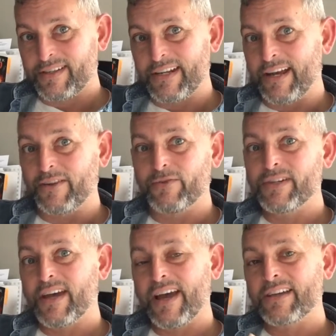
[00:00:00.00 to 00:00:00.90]
Now, the
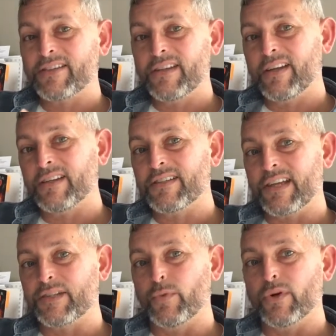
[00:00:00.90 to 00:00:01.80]
reason I ask you to get a
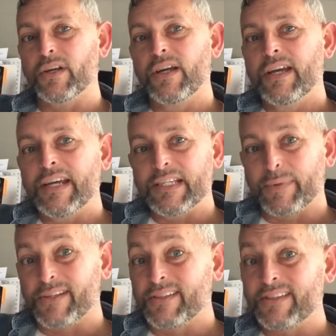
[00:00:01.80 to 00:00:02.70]
sketchbook is
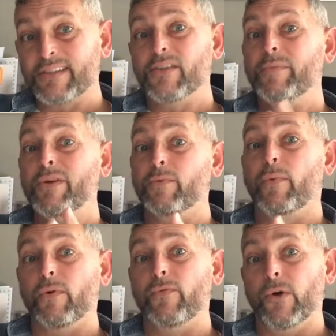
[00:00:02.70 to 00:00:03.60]
because this is going to be your
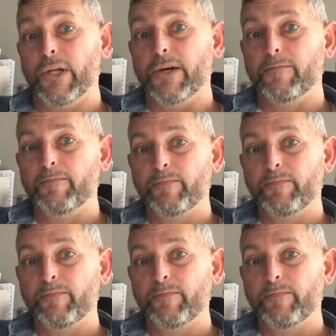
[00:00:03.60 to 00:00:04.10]
portfolio.